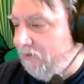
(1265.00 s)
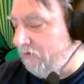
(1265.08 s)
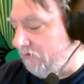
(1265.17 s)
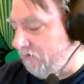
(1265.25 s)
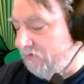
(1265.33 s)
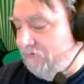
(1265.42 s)

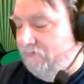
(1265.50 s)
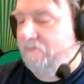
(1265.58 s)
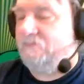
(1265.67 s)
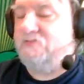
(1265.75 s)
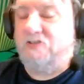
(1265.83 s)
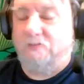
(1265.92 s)
under
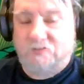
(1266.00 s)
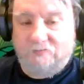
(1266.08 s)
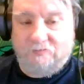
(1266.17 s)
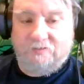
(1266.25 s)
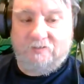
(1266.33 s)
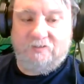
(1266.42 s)
some
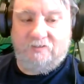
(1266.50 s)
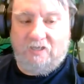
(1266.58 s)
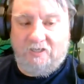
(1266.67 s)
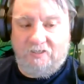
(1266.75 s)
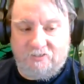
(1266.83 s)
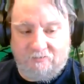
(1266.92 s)
sort of
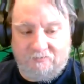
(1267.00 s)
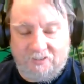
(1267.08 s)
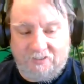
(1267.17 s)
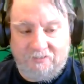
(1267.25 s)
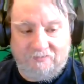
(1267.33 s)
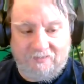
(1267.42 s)

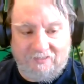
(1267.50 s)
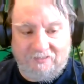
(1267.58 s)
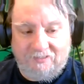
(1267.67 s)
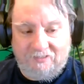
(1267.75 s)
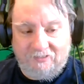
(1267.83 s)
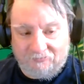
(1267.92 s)
HOA kind
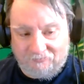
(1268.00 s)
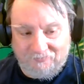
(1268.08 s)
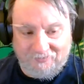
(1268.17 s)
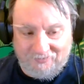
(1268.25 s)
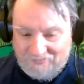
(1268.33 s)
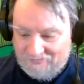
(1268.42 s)
of deal,
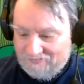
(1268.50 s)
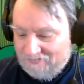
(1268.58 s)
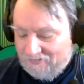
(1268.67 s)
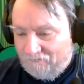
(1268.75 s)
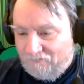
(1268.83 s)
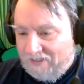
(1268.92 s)

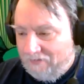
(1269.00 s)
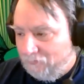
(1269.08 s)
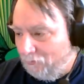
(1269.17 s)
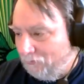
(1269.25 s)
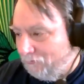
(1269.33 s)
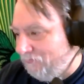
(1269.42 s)
a
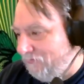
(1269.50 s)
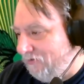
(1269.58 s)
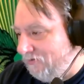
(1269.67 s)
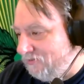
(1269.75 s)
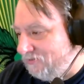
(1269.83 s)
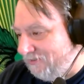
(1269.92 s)
flagpole, you
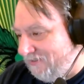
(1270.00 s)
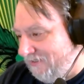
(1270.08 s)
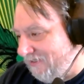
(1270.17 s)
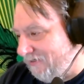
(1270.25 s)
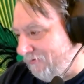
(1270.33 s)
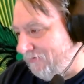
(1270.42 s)
usually can
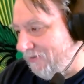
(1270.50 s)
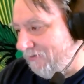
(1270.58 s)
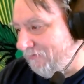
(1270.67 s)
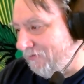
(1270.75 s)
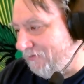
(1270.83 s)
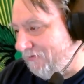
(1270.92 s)
get away
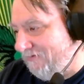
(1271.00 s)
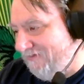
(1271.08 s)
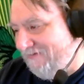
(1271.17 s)
with it.